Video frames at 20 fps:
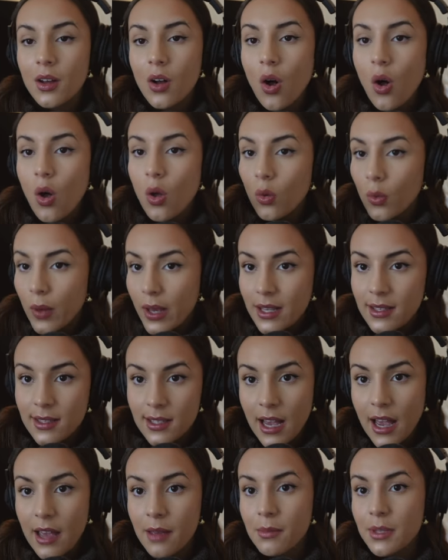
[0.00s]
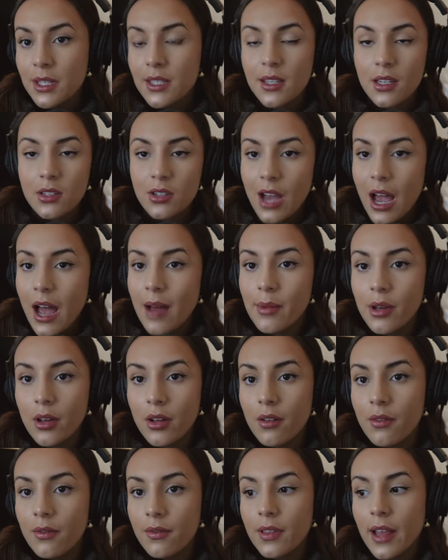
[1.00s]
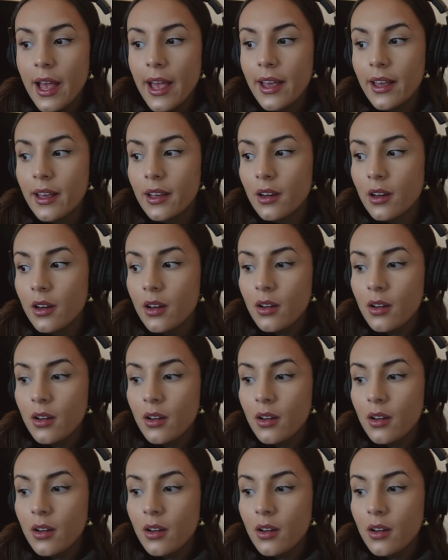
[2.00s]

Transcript: always, I'm in such a habit of like,